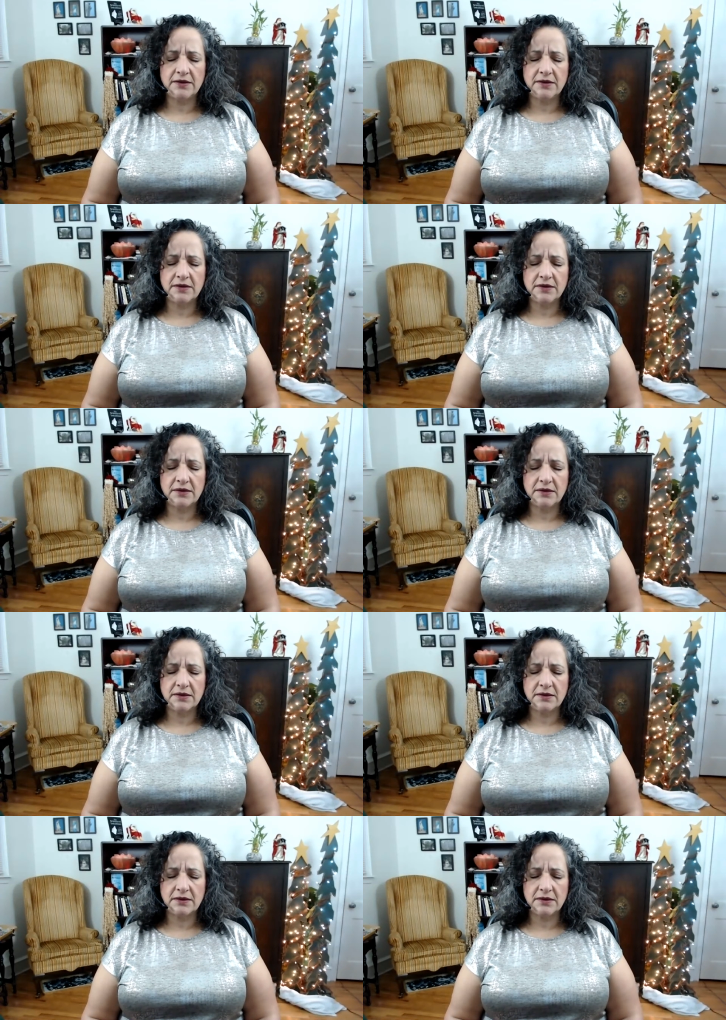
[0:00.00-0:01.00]

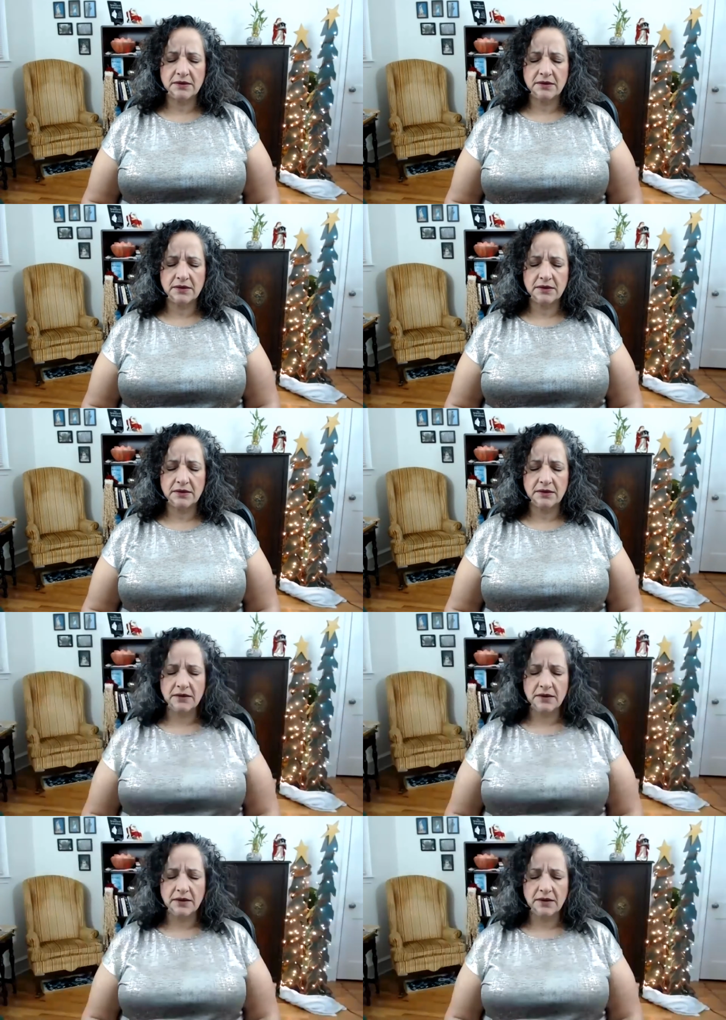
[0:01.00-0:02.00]

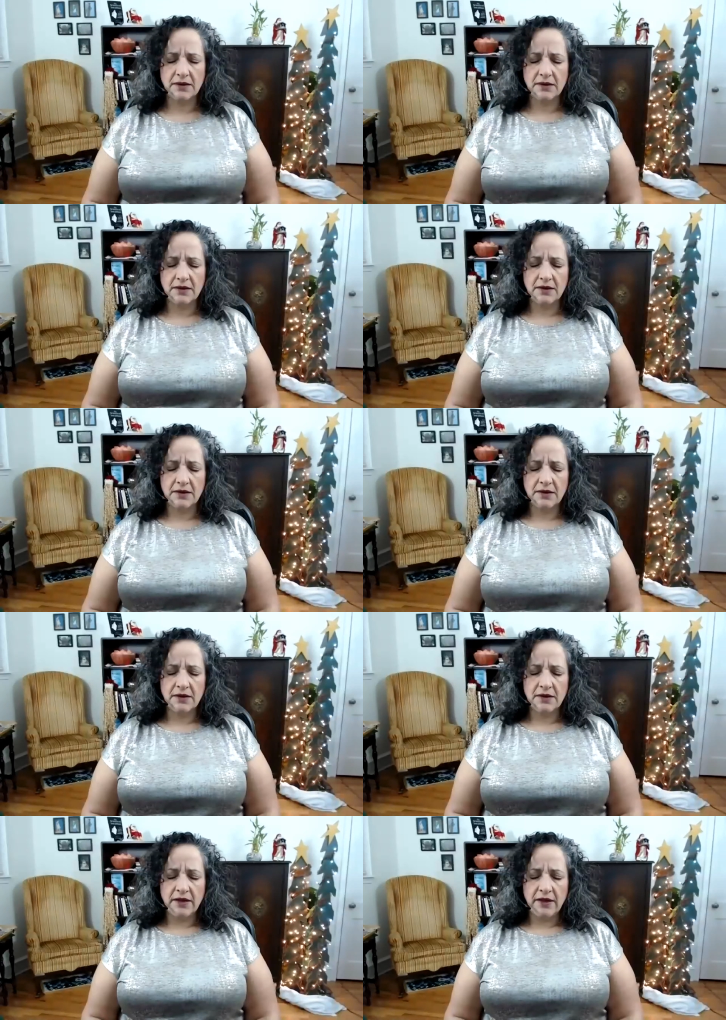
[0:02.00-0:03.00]

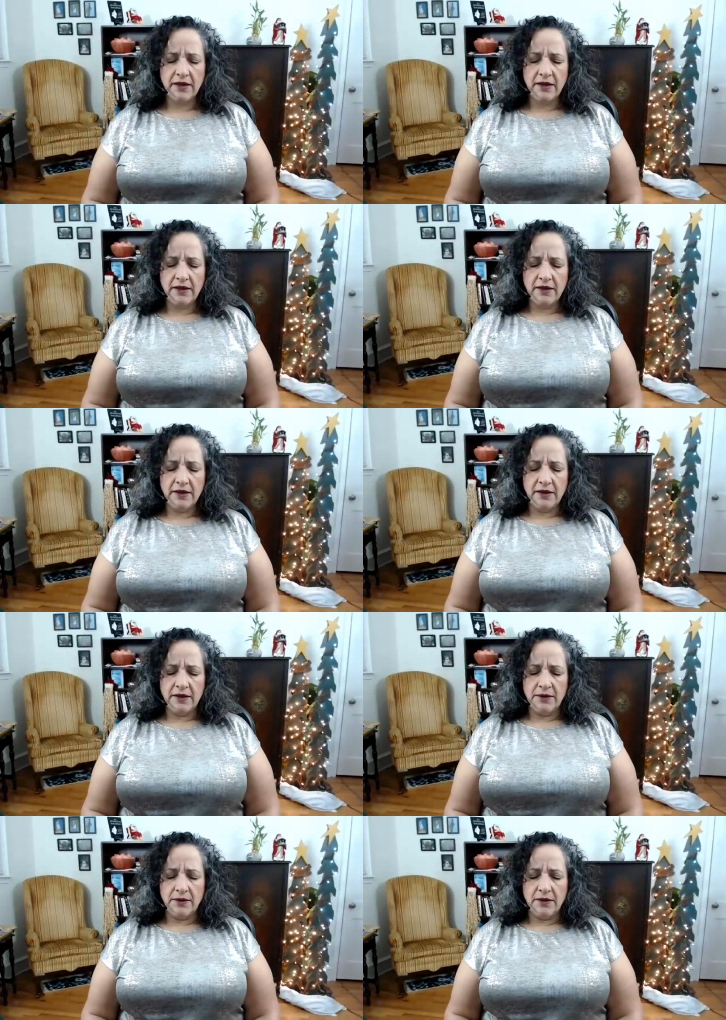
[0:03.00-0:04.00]

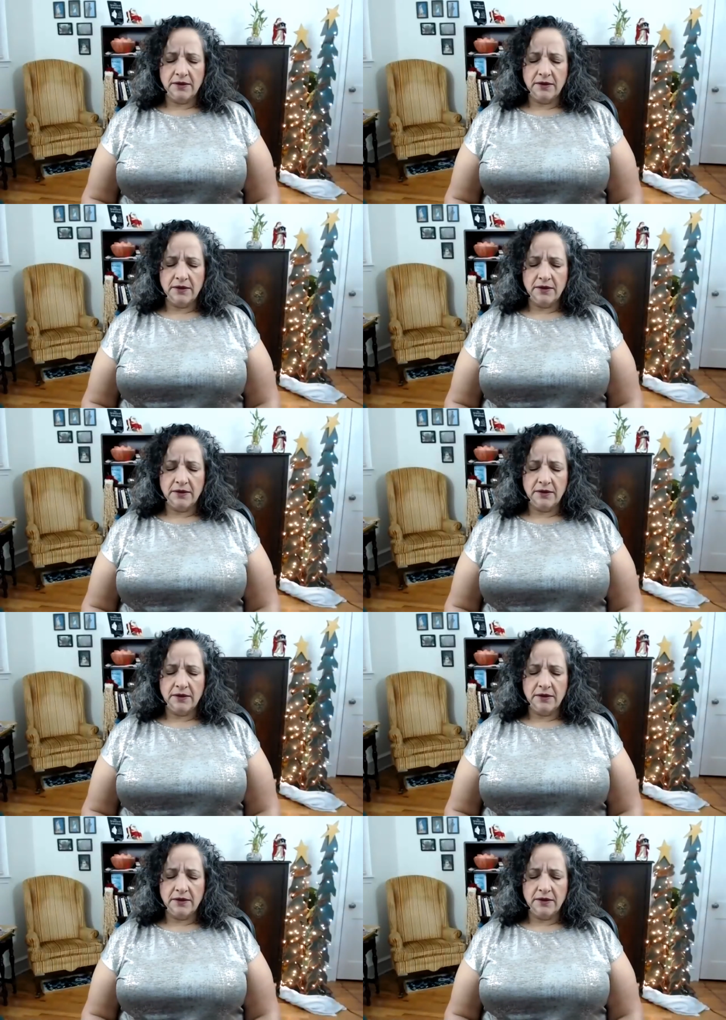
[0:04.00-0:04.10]
No one is speaking in this clip.